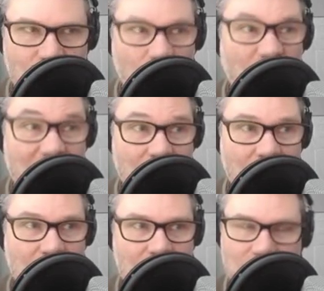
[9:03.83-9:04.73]
red,
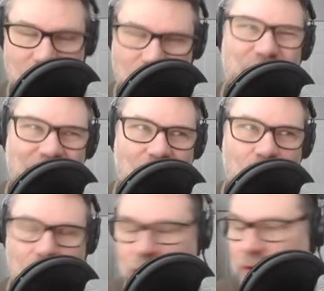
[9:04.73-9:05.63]
but we're gonna do
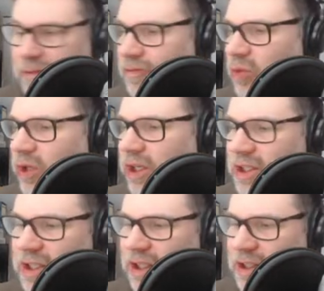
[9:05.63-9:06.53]
it blue. We're gonna
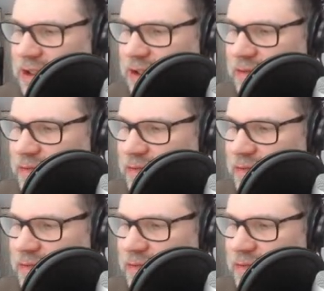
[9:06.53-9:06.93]
stick to the